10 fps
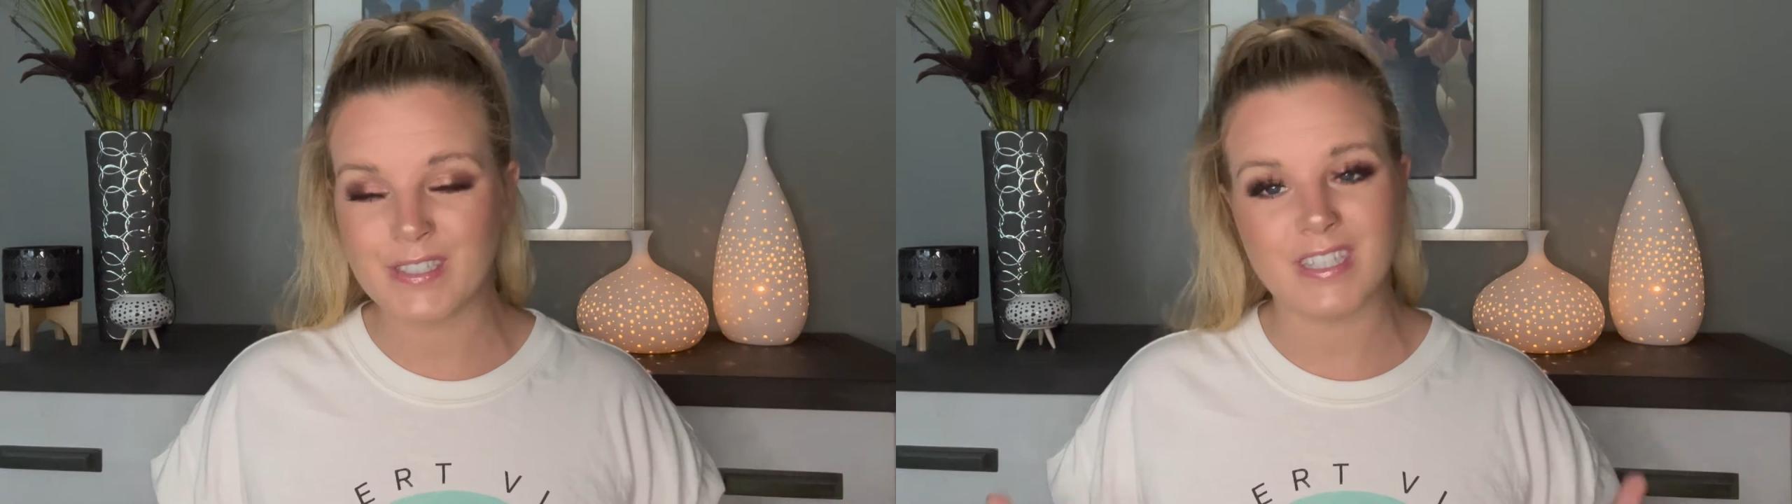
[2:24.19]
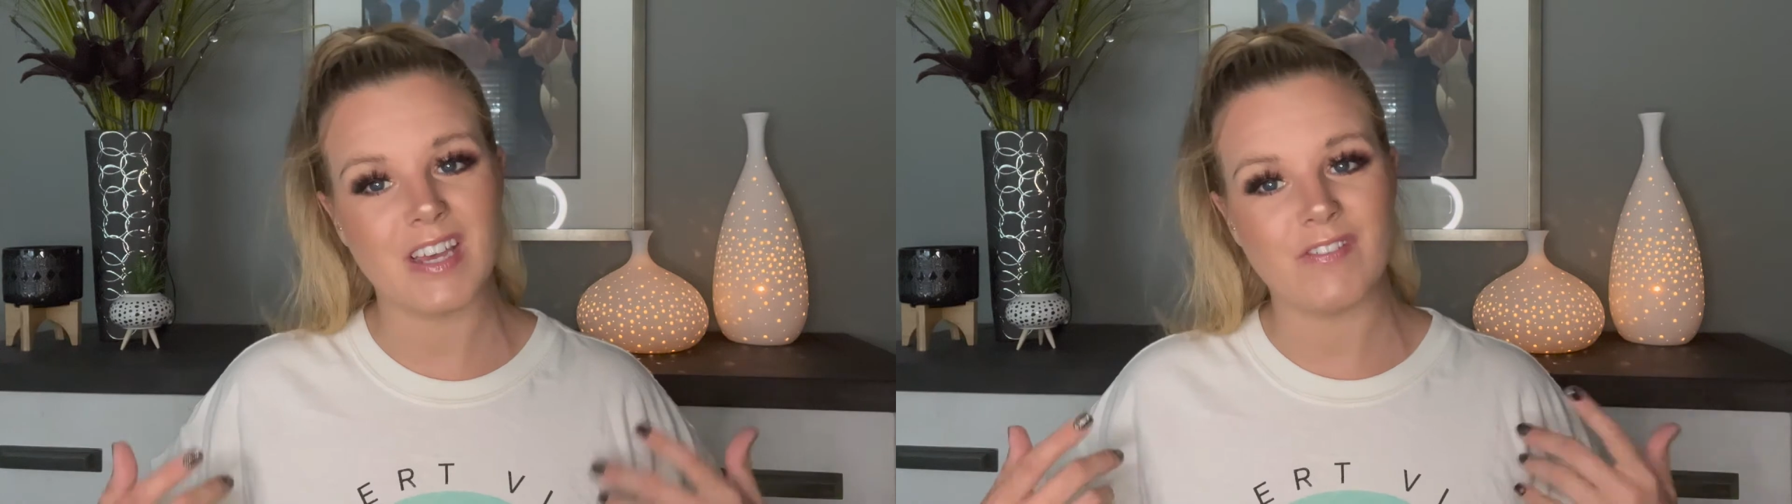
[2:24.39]

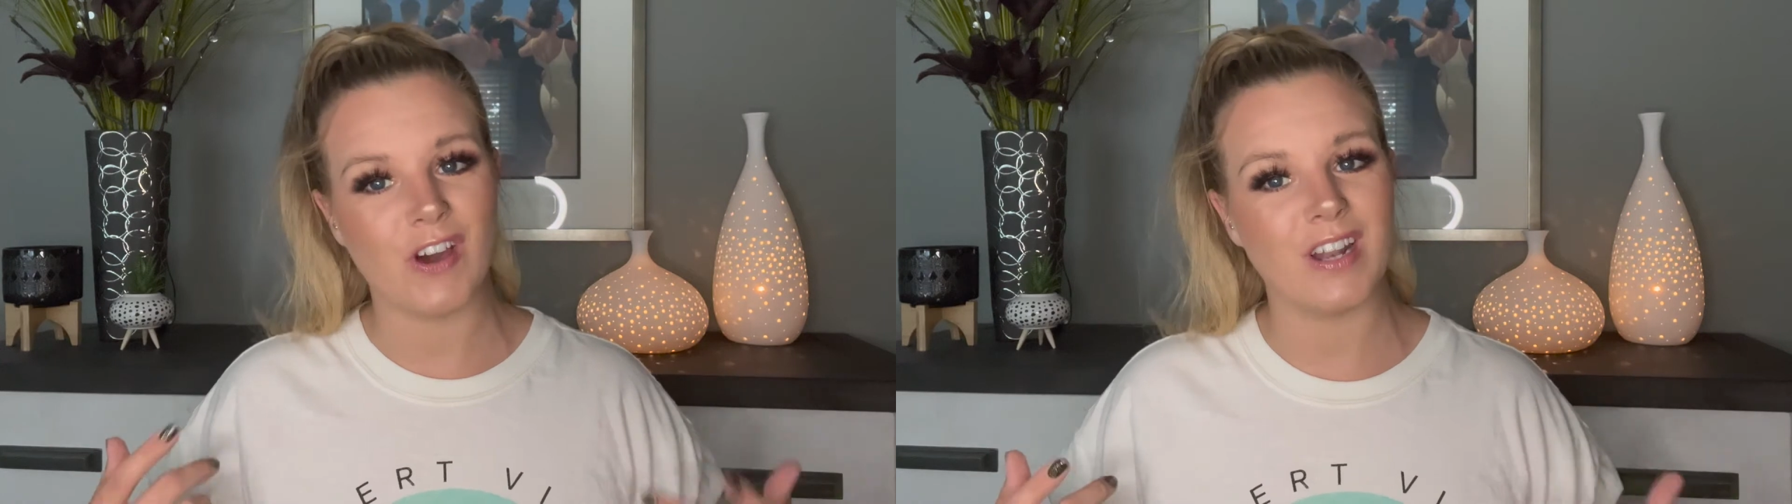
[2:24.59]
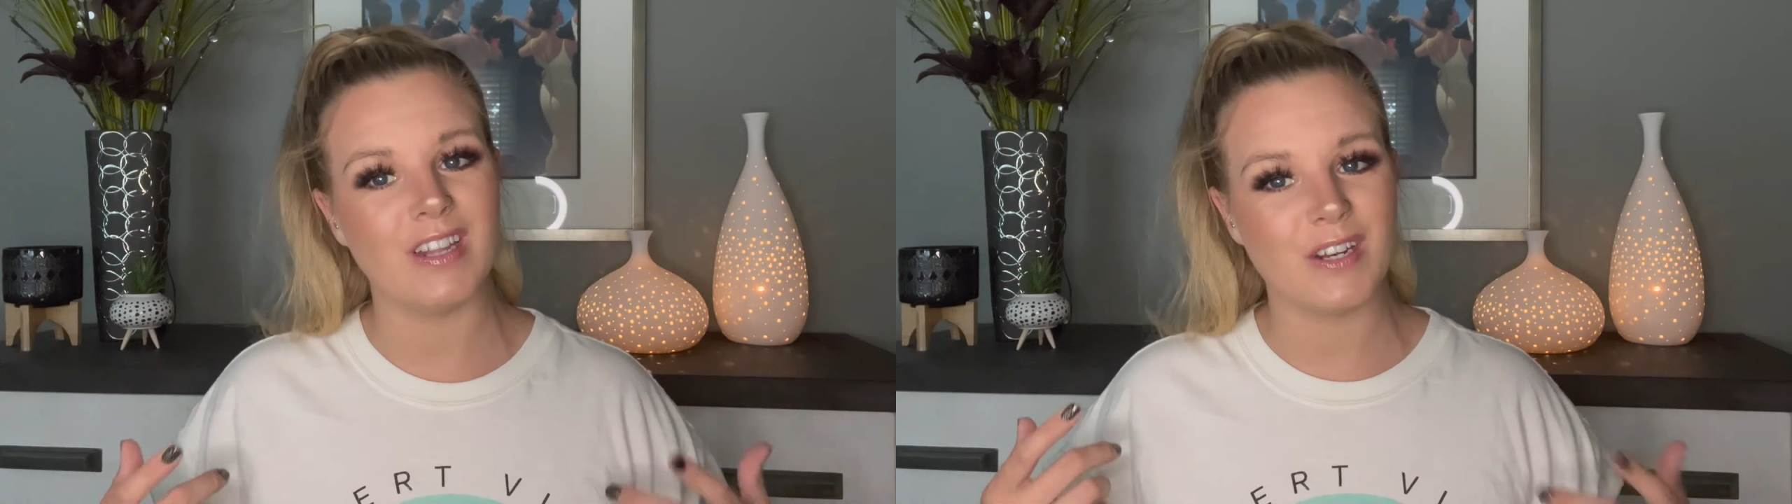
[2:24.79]
because I've
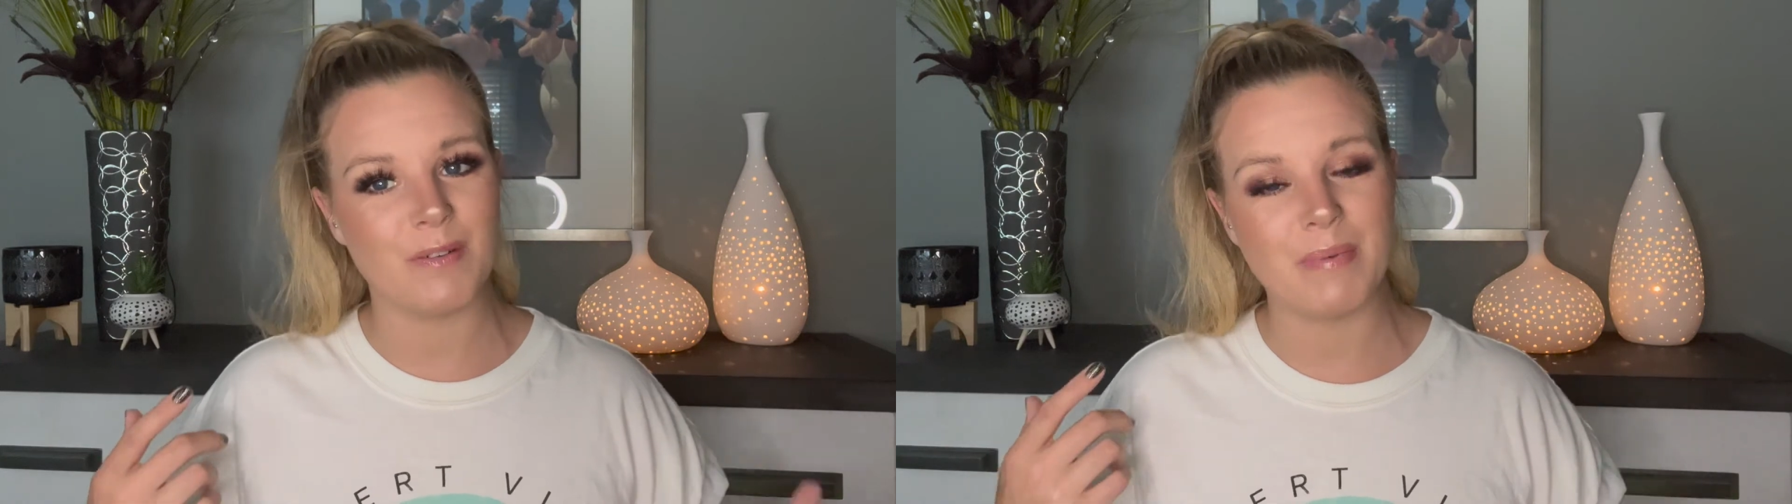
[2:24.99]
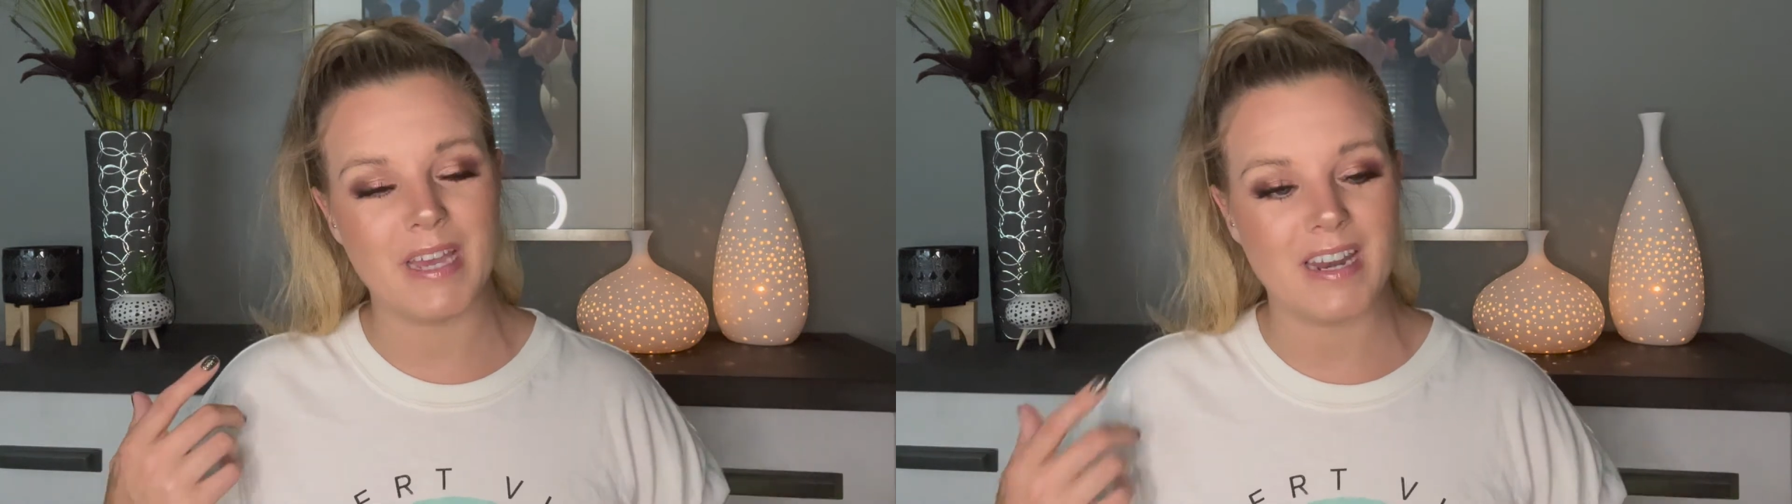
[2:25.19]
got a little
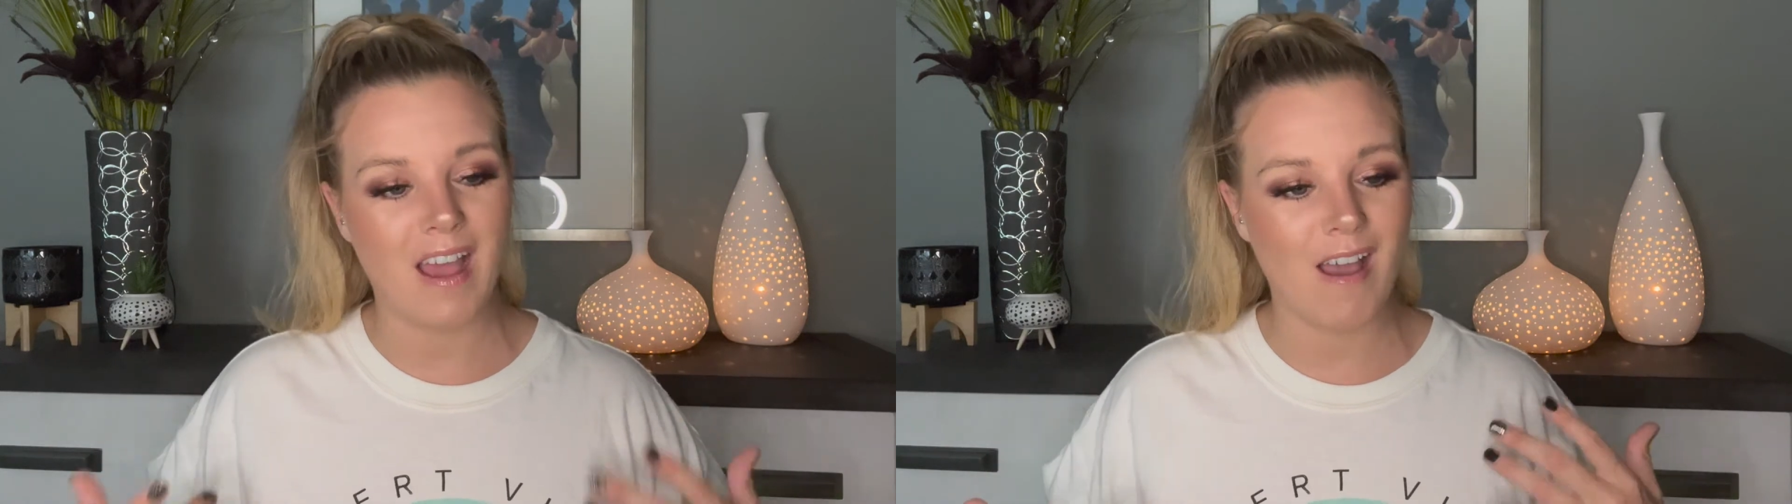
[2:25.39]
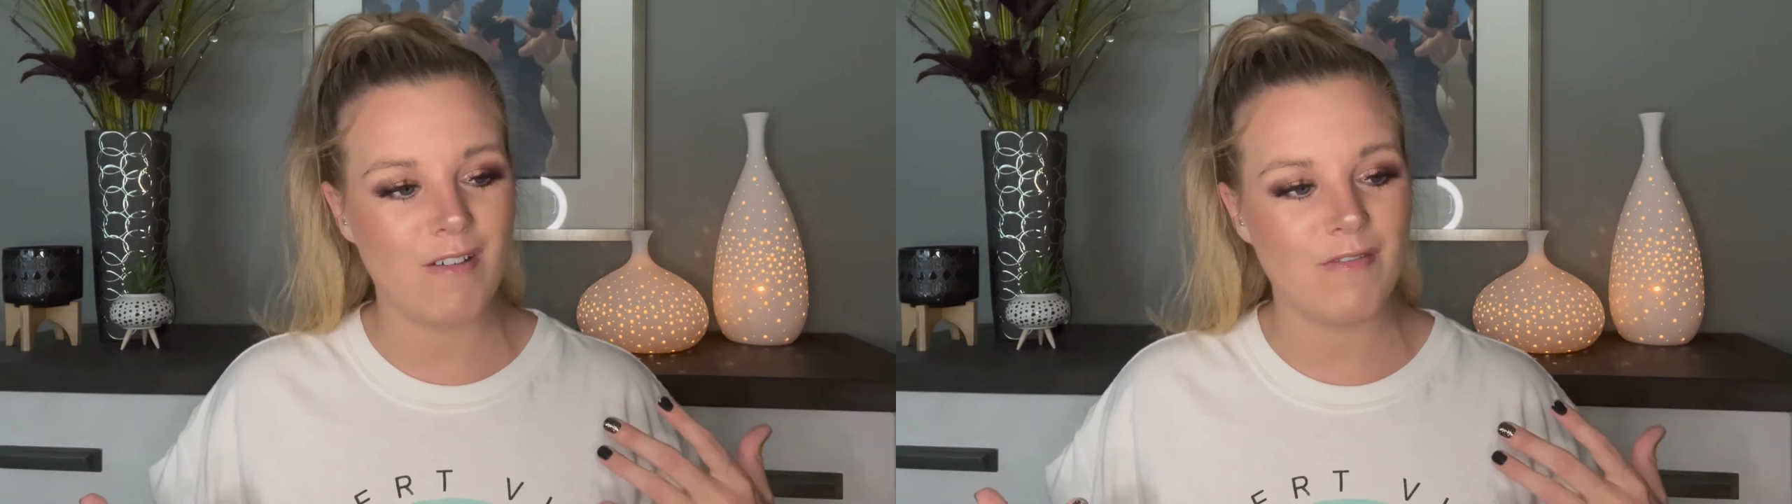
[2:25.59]
bit
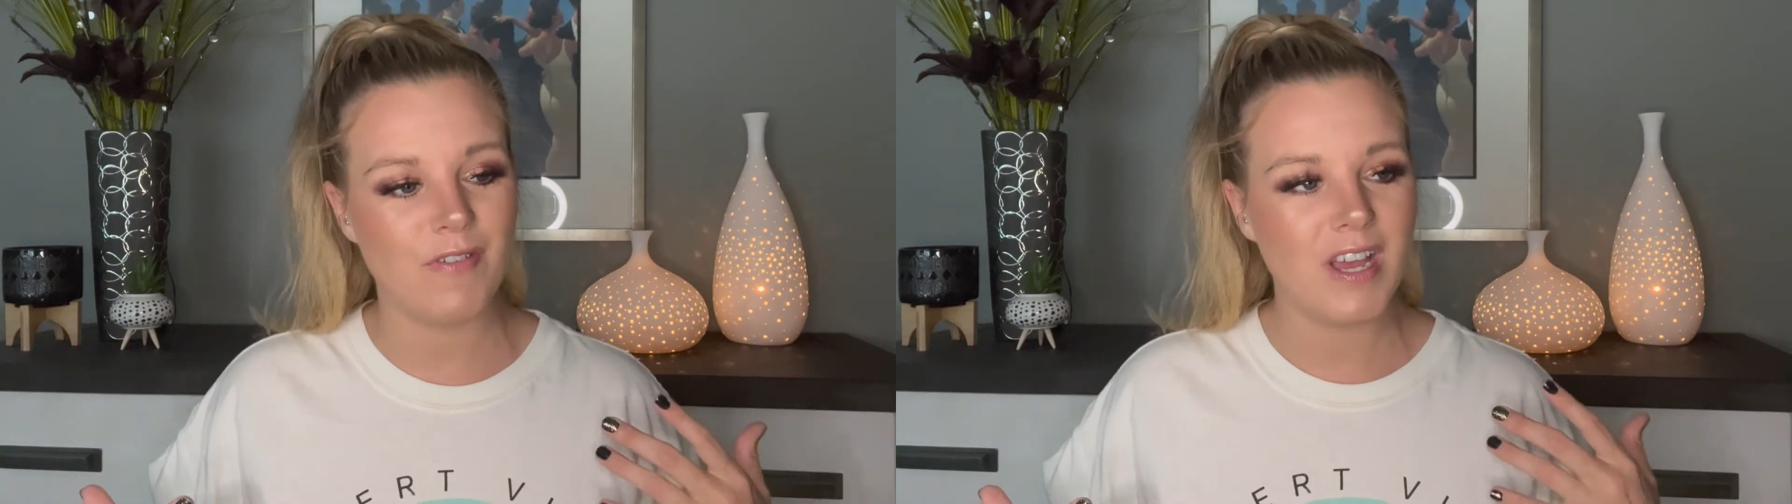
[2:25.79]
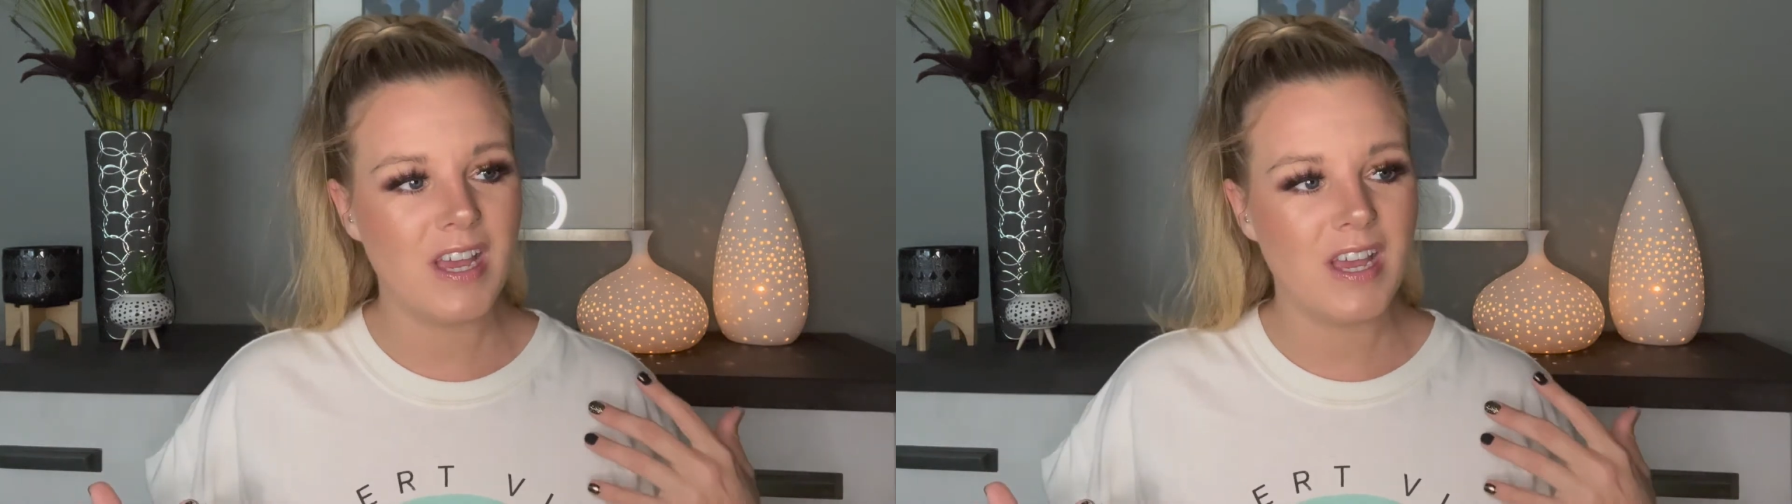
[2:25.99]
of,